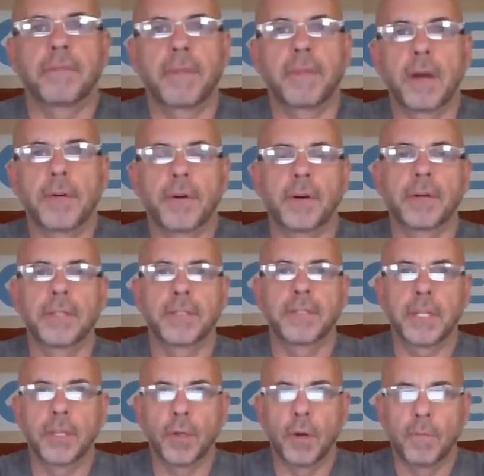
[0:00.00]
founder and
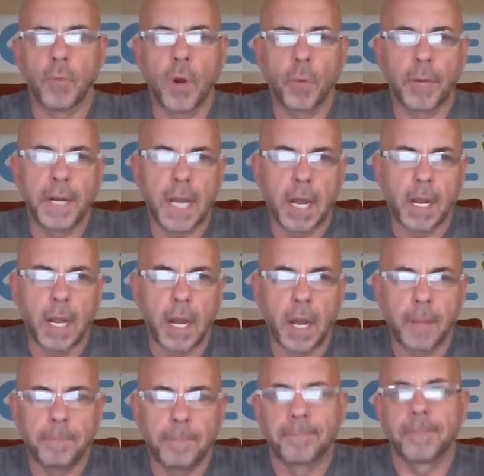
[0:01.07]
CEO of
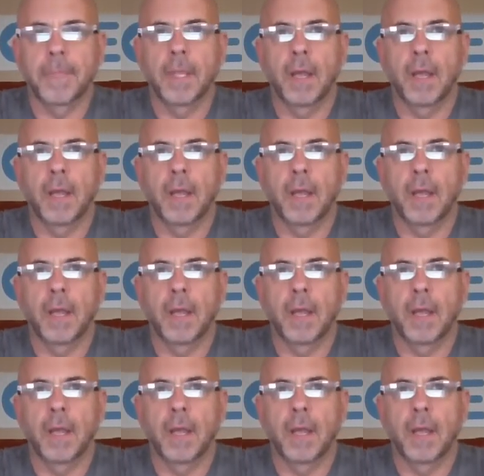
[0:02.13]
OneWay.com.